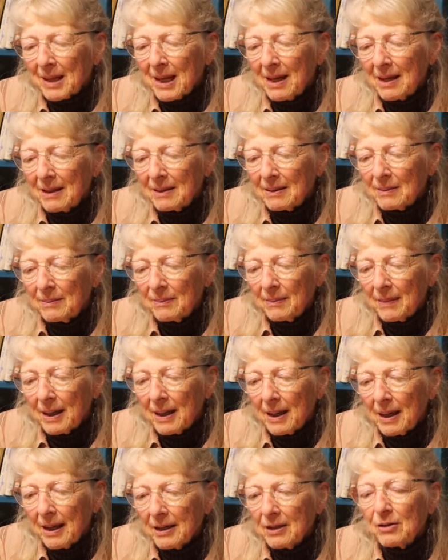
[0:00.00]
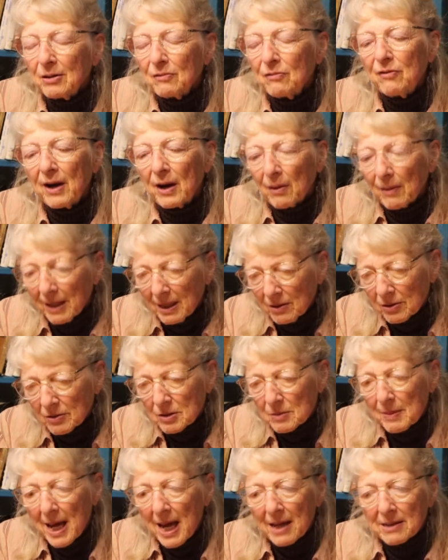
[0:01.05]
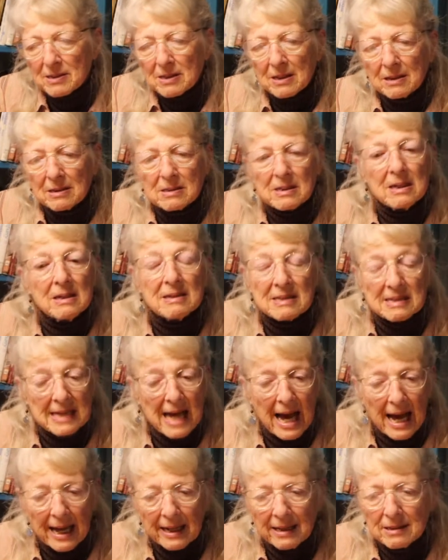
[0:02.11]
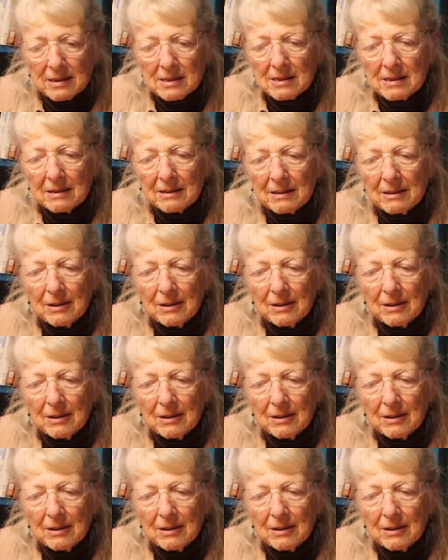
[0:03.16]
I could vary those baskets in size,